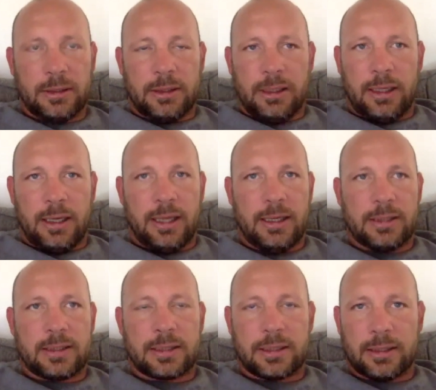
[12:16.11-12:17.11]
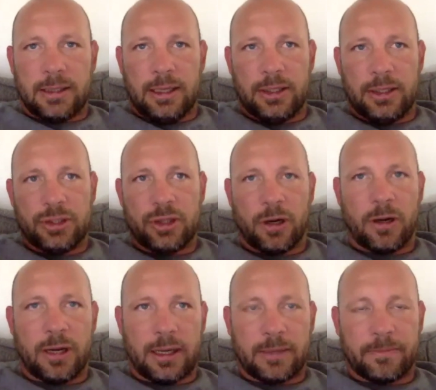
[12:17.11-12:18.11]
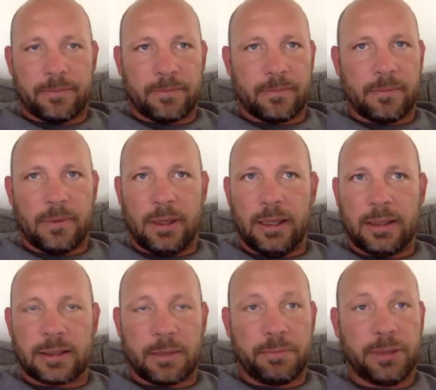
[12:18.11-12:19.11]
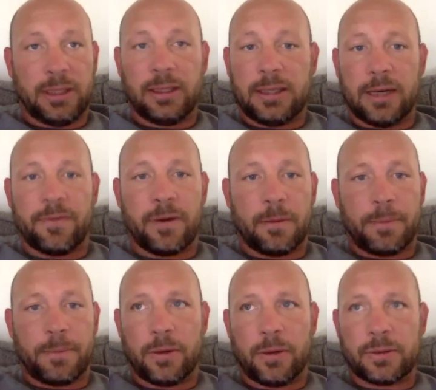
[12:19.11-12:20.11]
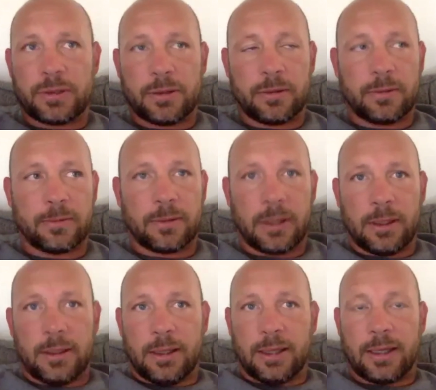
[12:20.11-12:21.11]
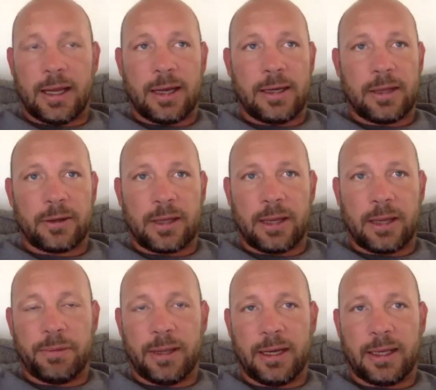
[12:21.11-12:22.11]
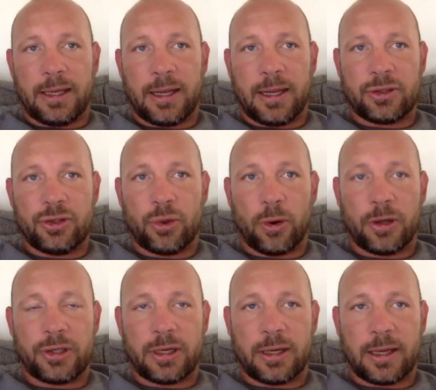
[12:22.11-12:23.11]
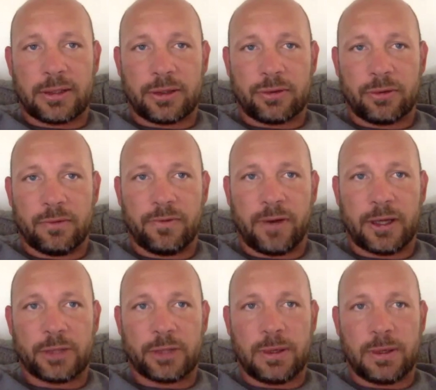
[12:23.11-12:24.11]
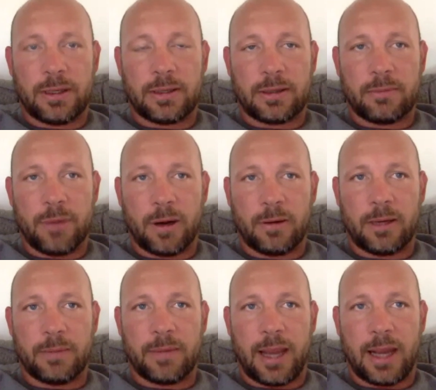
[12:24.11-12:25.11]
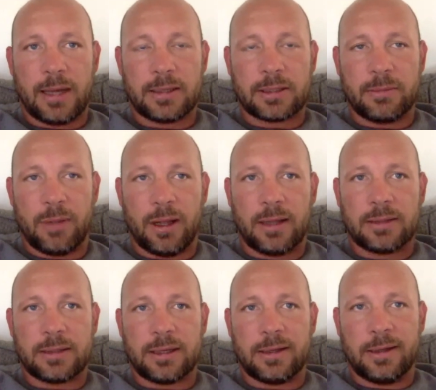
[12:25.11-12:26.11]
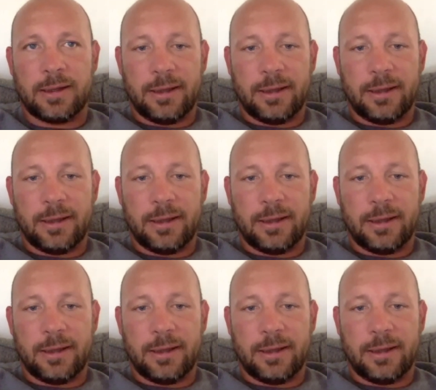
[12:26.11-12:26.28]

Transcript: And his journey is completely different opposed to I got another kid playing against Georgia as a true freshman tomorrow named Caden Samanza.